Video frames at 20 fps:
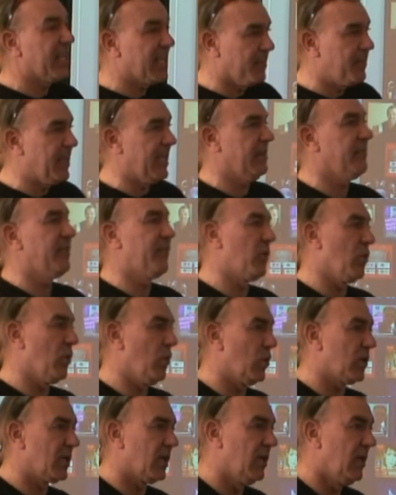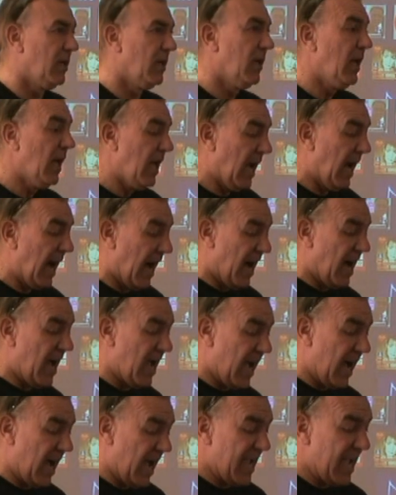they're committing fraud.
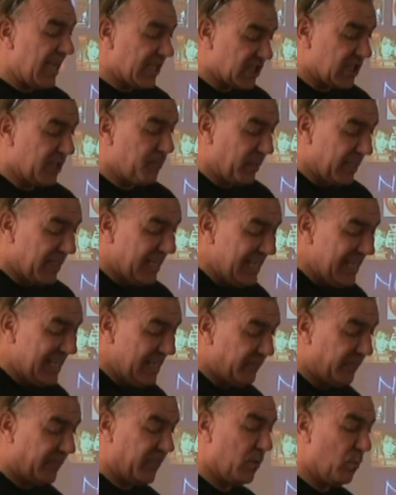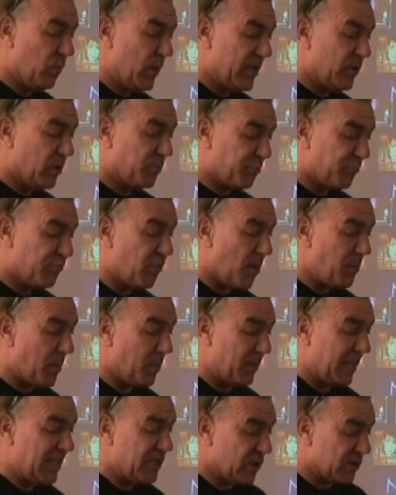I actually believe that we could
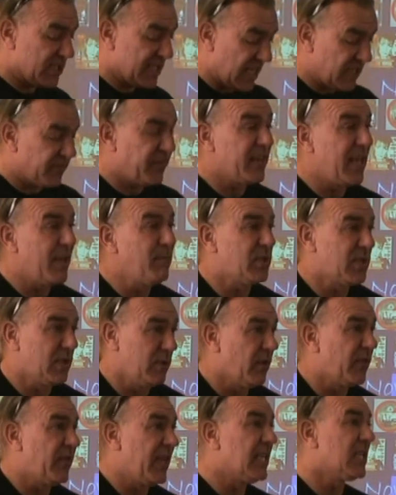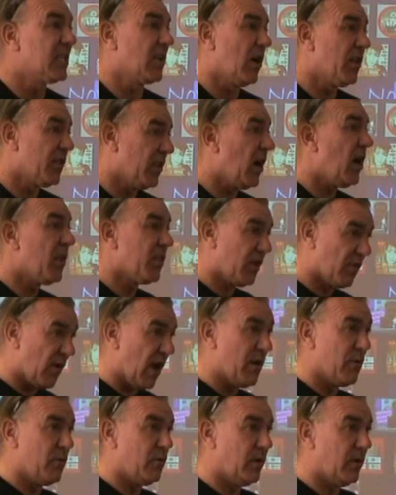probably just ask for them two things on their
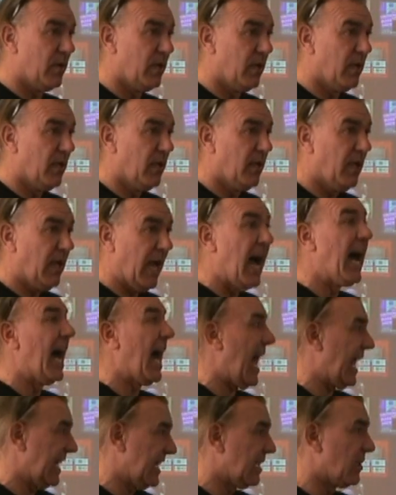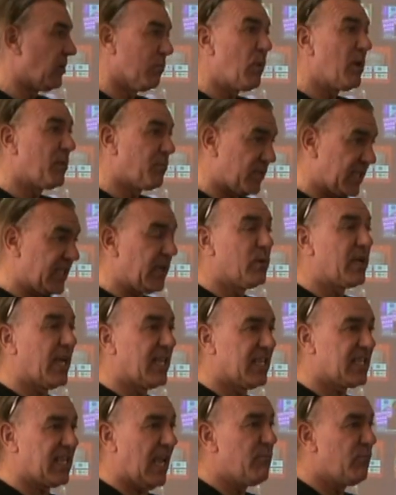own and we'd still
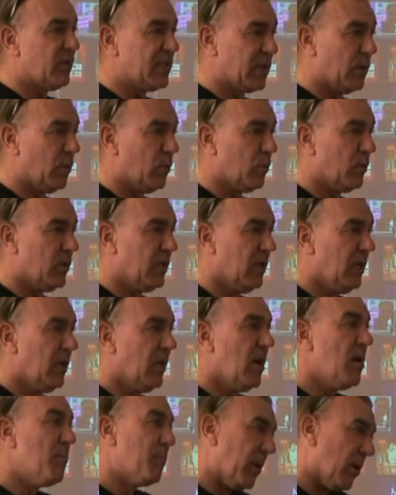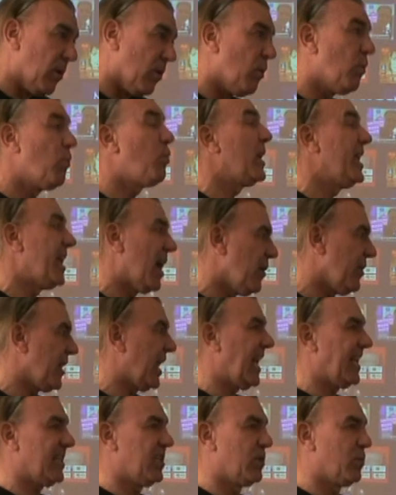get the same result. But we know
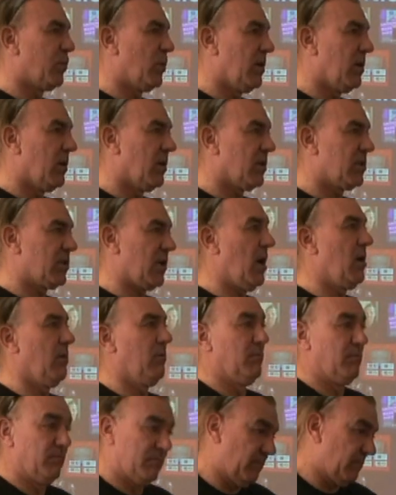the letters work, so